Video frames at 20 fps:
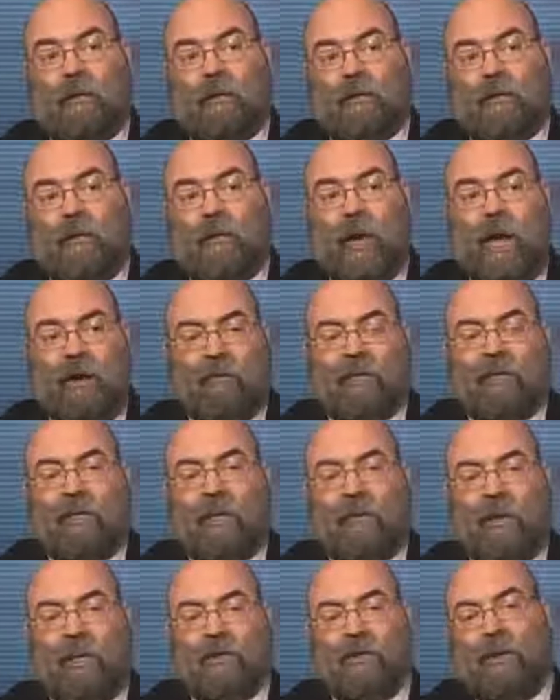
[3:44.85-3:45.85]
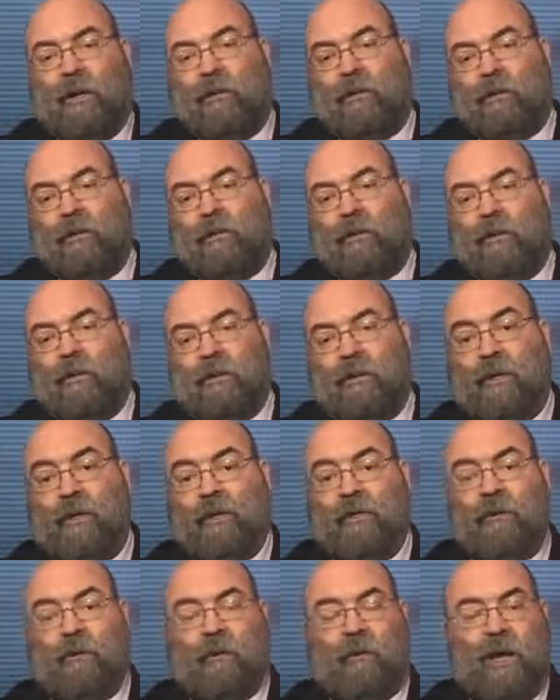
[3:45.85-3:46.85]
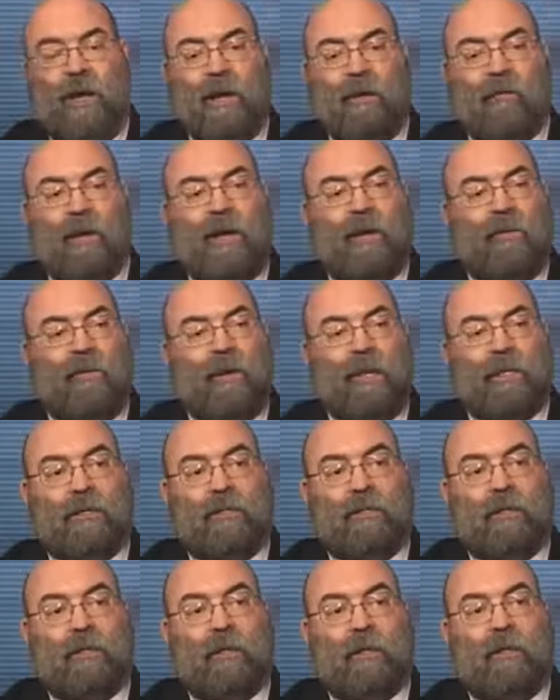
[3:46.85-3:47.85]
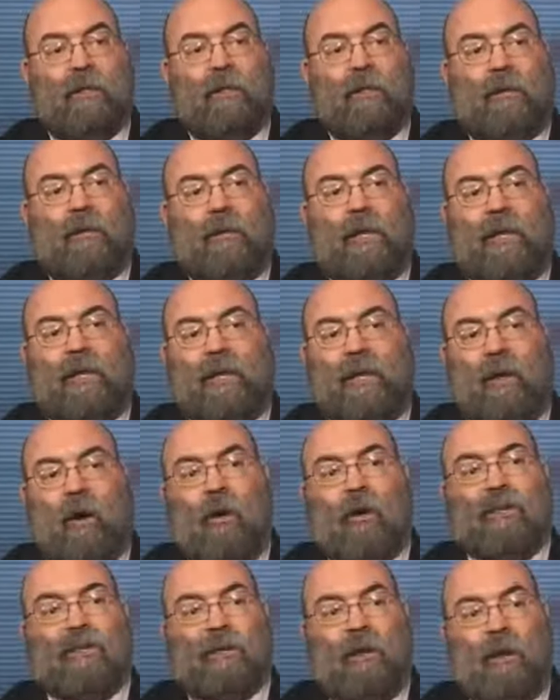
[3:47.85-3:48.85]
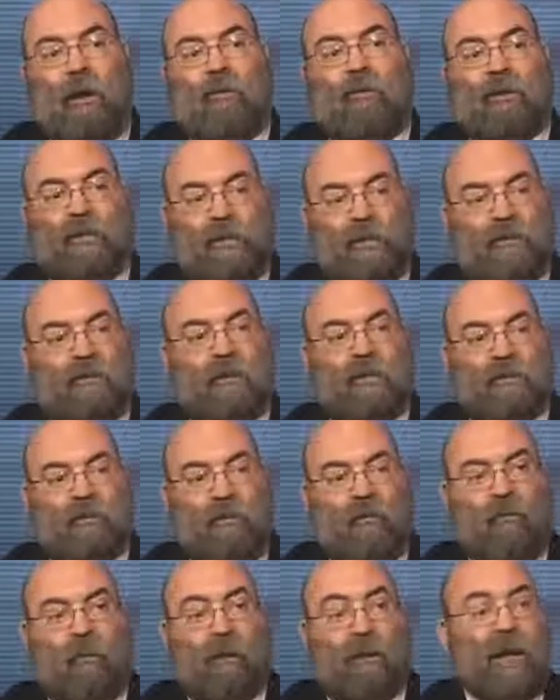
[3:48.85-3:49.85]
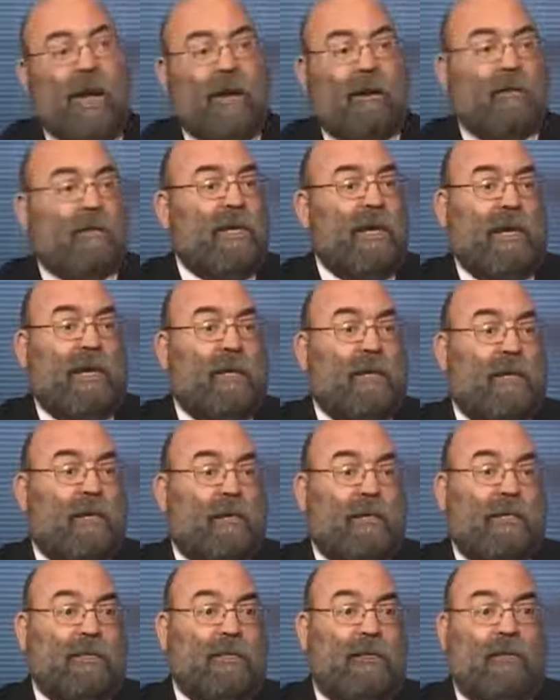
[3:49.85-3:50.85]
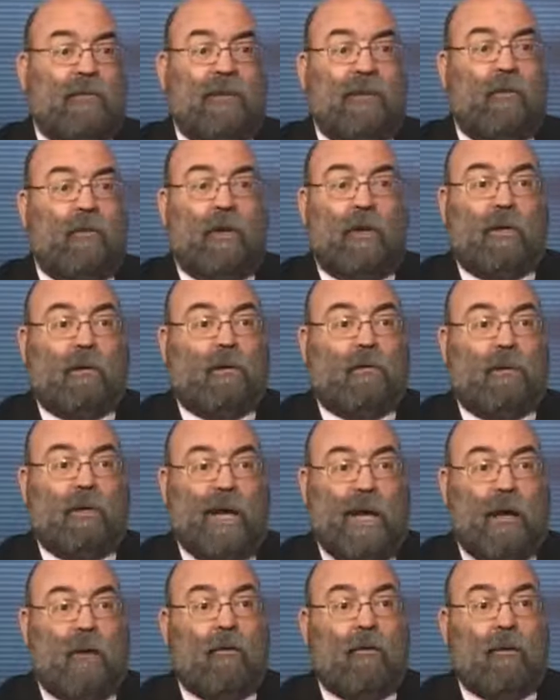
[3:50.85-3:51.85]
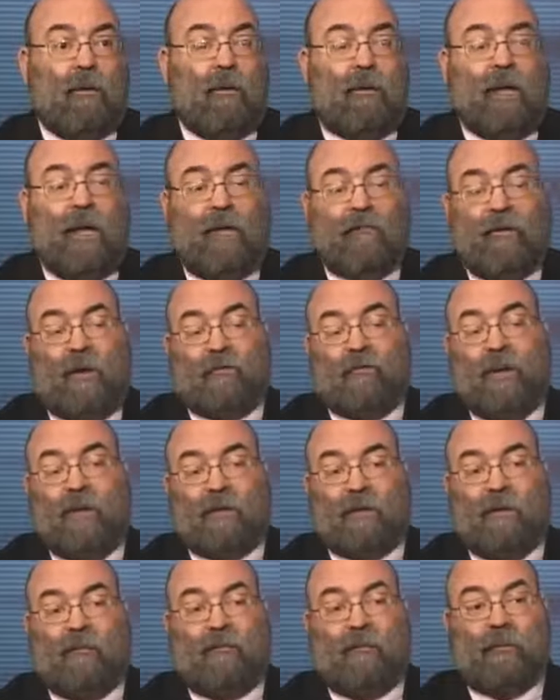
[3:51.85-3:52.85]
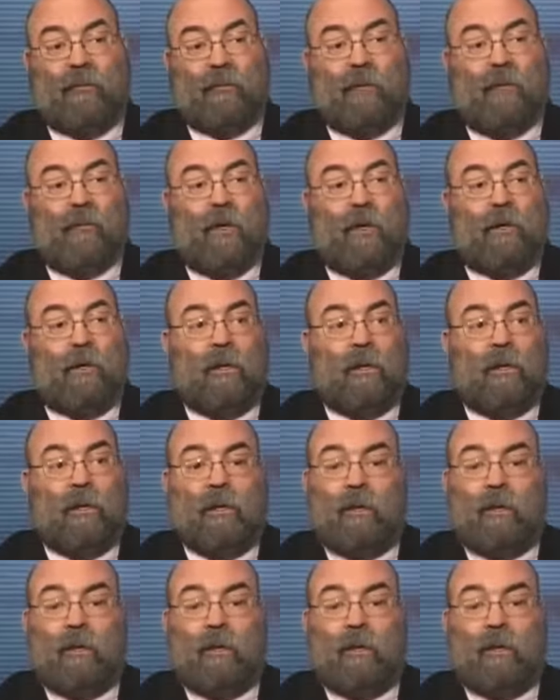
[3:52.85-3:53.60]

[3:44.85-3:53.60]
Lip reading: So I would say great traders do 2 things. They're great at money management, and they always start out with good risk reward. I don't take anything less than 3 to 1 now. I've upped myself from 2 to 1.